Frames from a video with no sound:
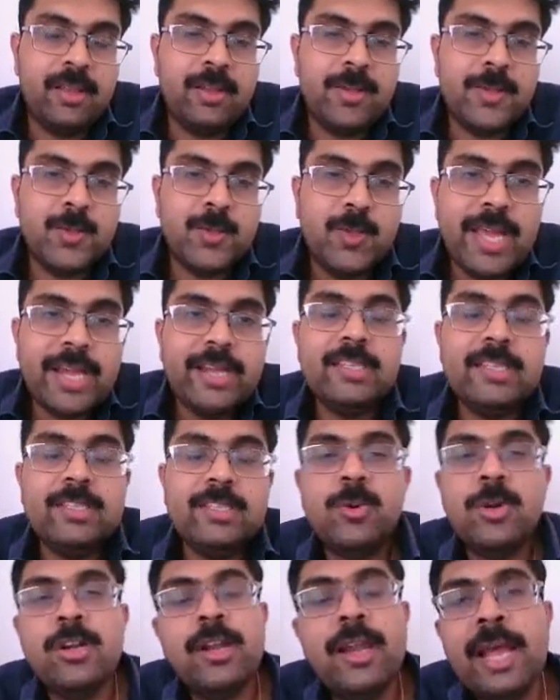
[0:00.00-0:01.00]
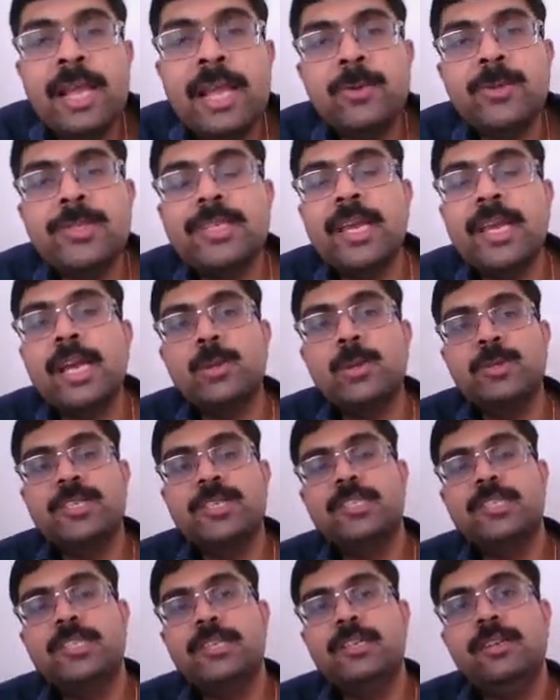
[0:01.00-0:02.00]
So that is what language
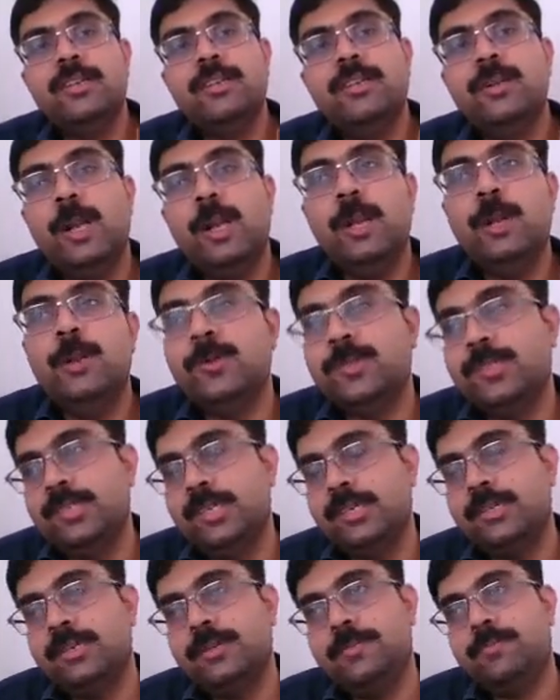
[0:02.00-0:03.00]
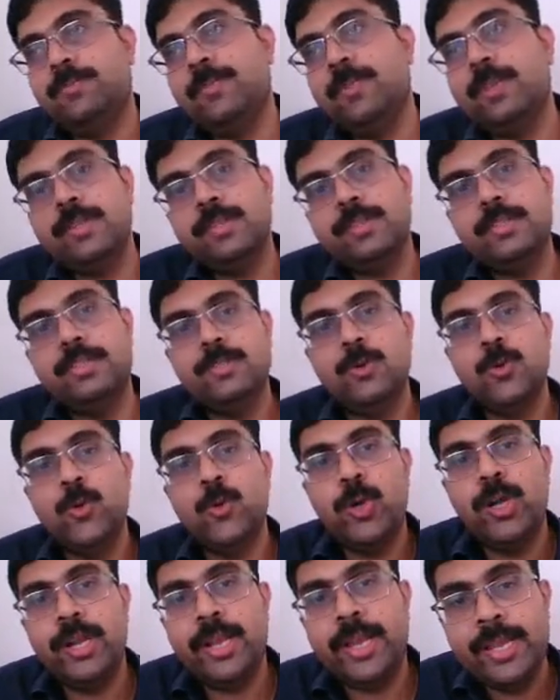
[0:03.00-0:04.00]
acquisition looks at. This whole
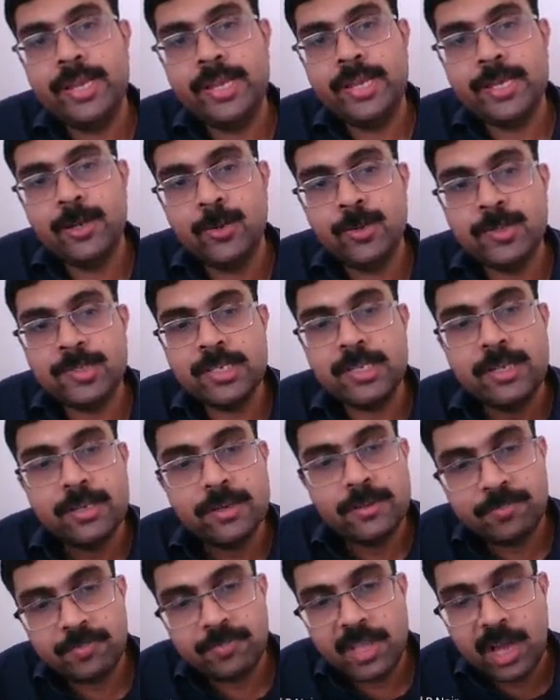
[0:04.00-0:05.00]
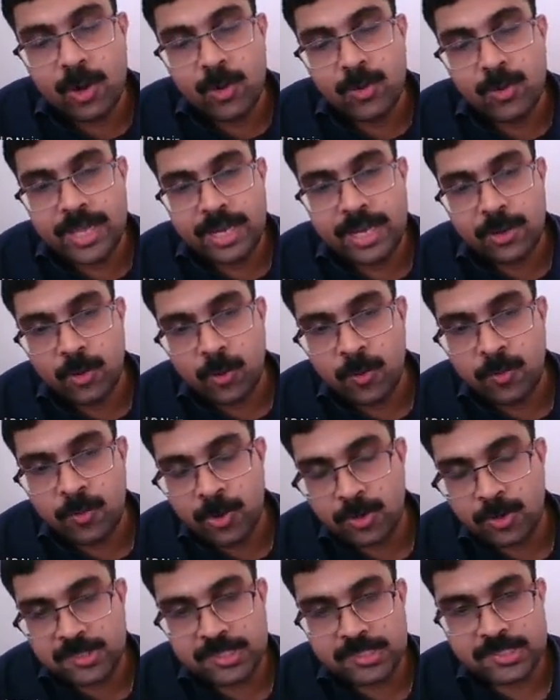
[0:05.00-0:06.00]
area looks at how that whole
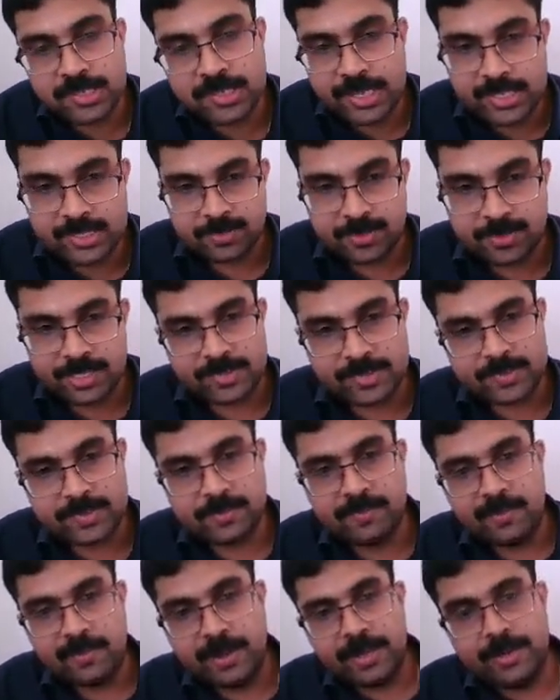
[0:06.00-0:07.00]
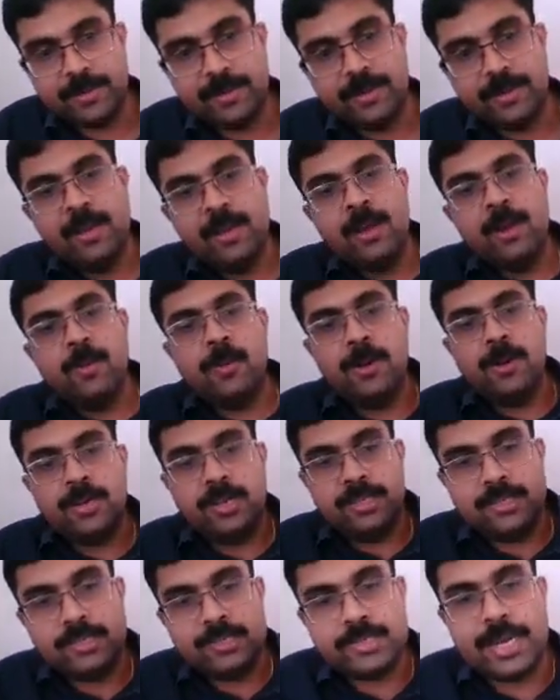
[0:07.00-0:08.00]
process takes place. Right? What
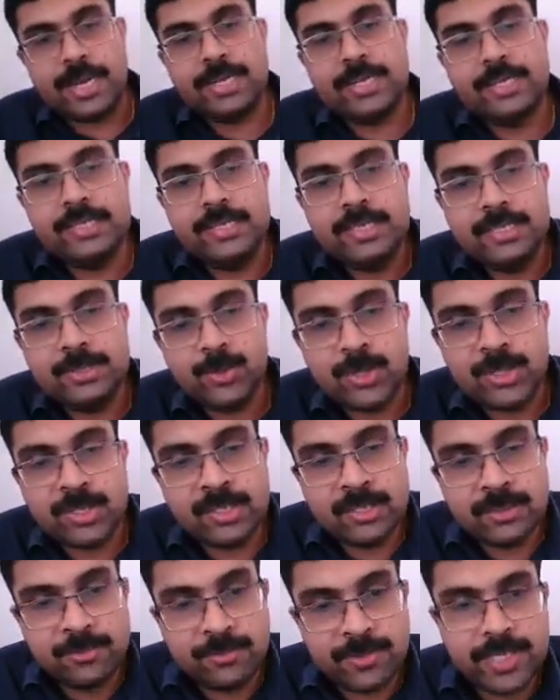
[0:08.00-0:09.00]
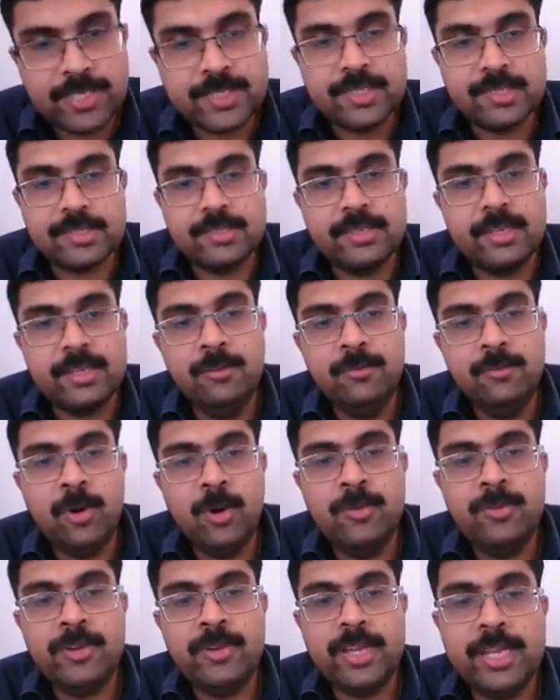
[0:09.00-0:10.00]
are the strategies? What are the phases
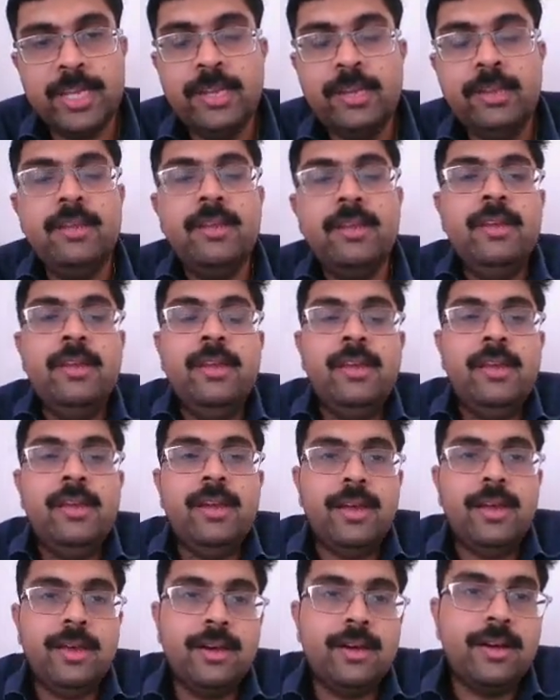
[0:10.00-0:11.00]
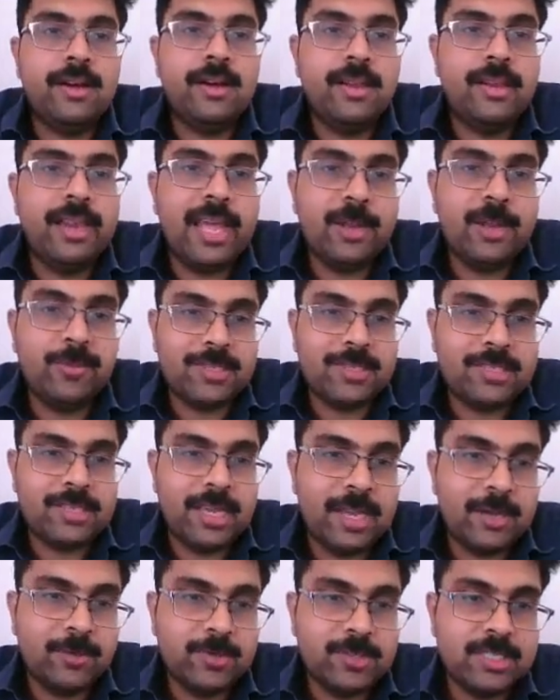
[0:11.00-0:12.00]
involved in language
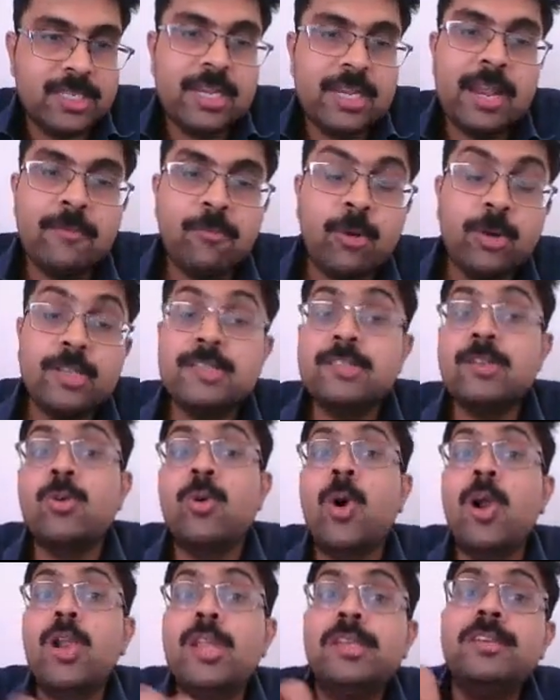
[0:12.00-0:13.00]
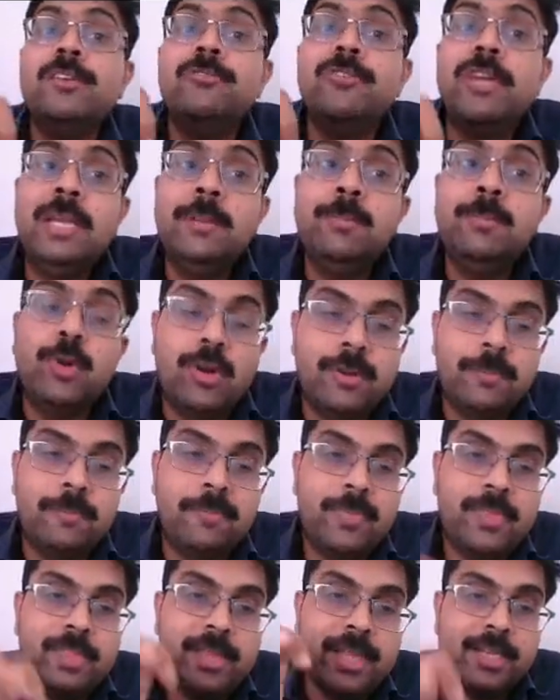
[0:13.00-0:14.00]
acquisition? And what is the quality of input?
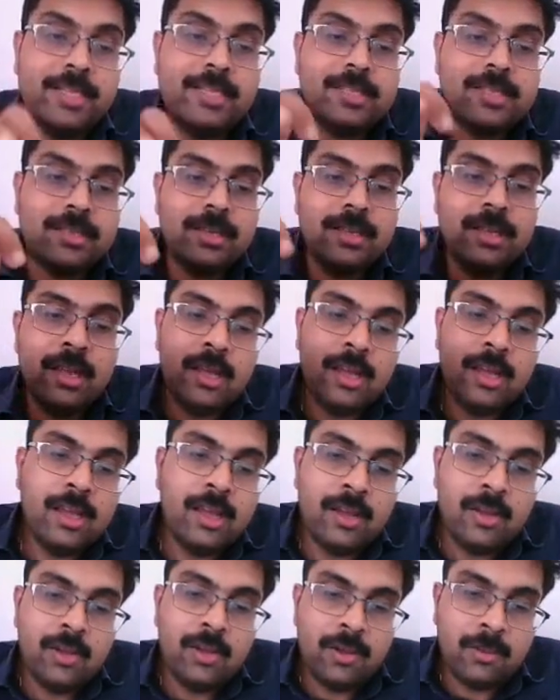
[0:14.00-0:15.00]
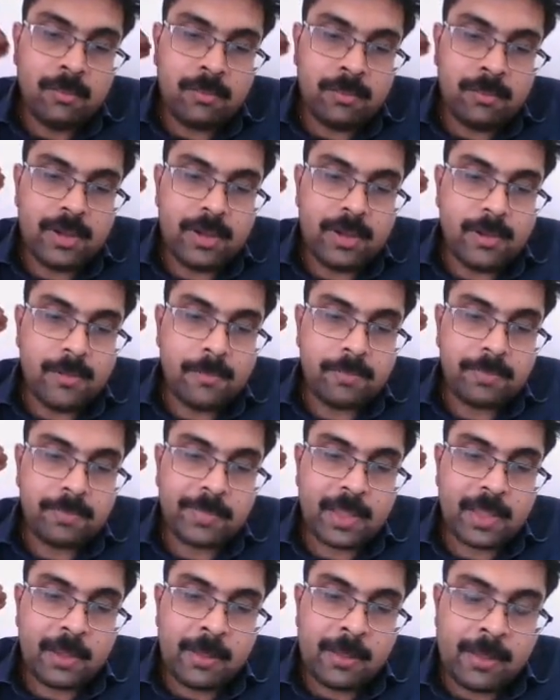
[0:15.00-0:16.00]
That is, uh,
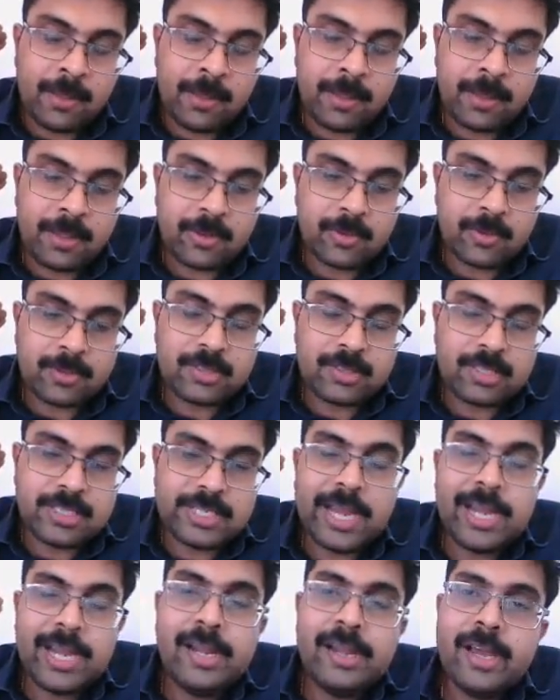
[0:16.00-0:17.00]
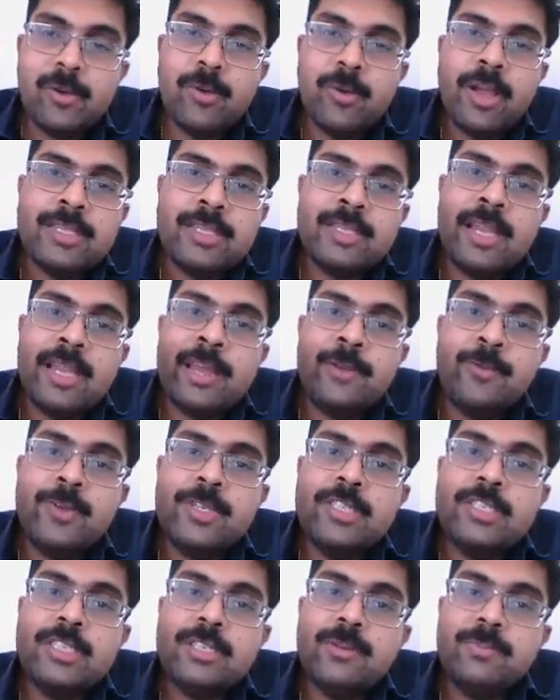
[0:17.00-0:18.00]
the child acquires
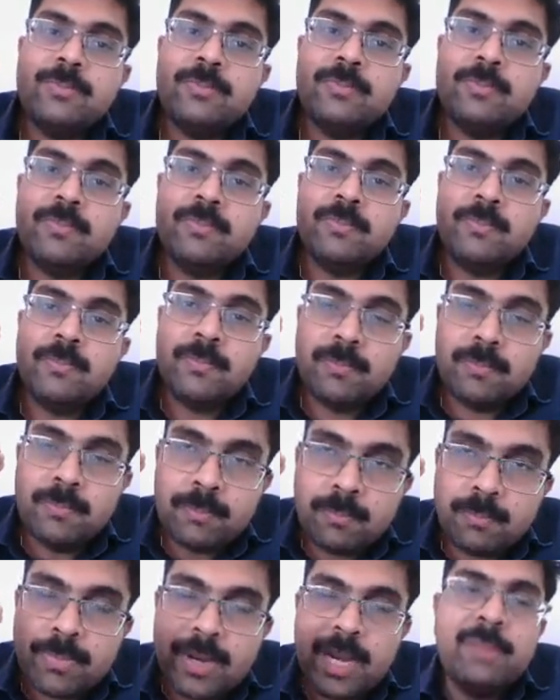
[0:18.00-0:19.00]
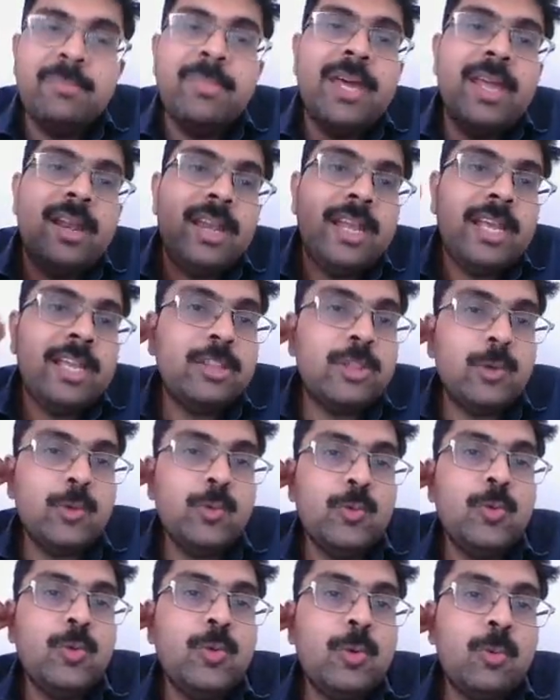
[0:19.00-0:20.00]
language primarily
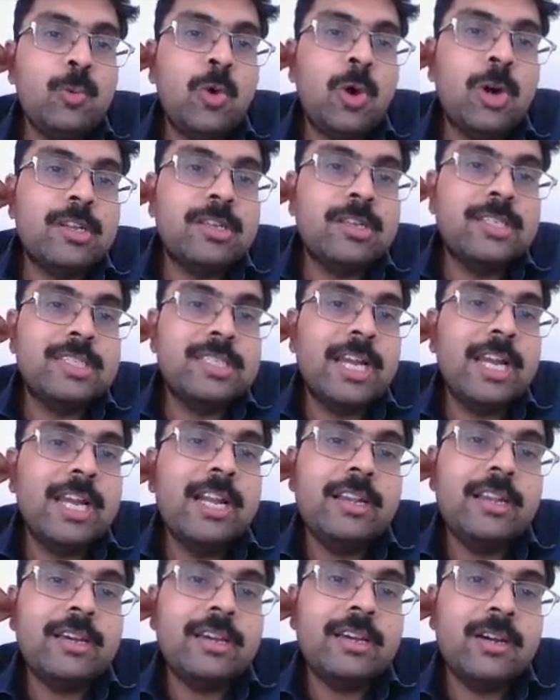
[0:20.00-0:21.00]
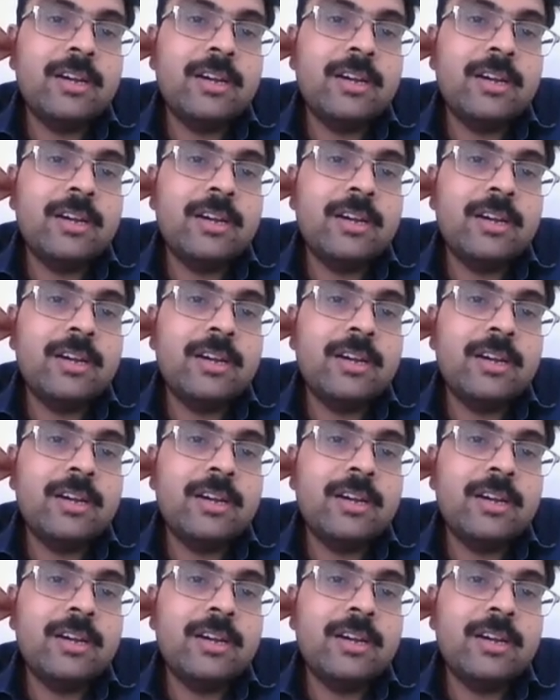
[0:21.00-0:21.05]
through what the child